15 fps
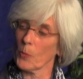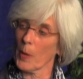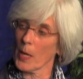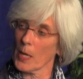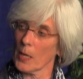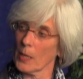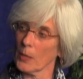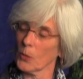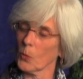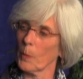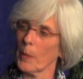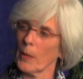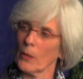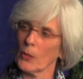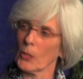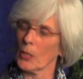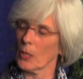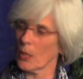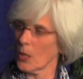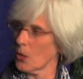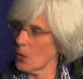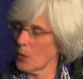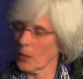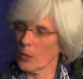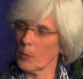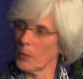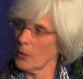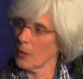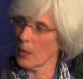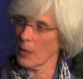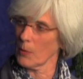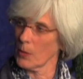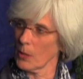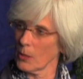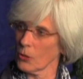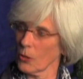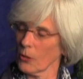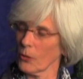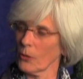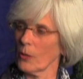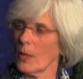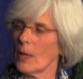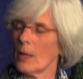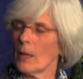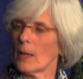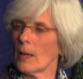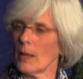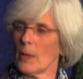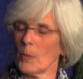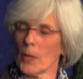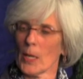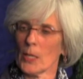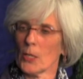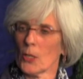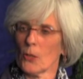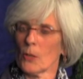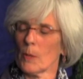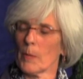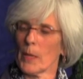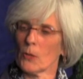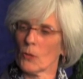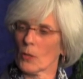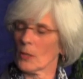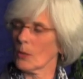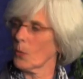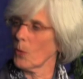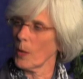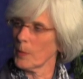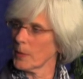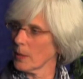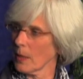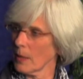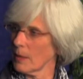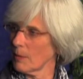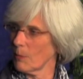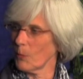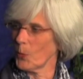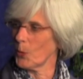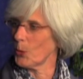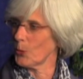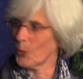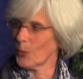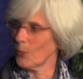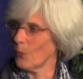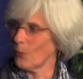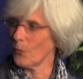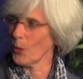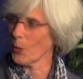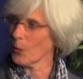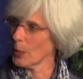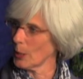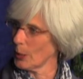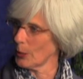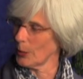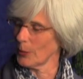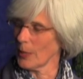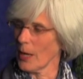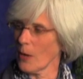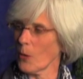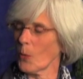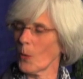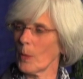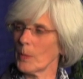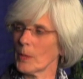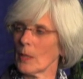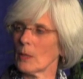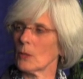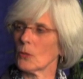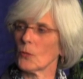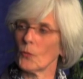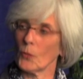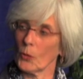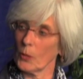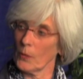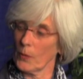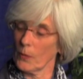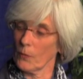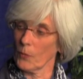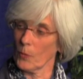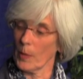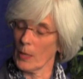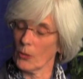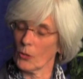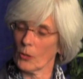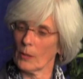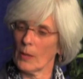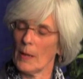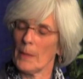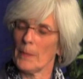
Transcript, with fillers: by us where parents can go and communicate with each other. Uh, when I started at Matrix, our website was very little. Now our website is full of information.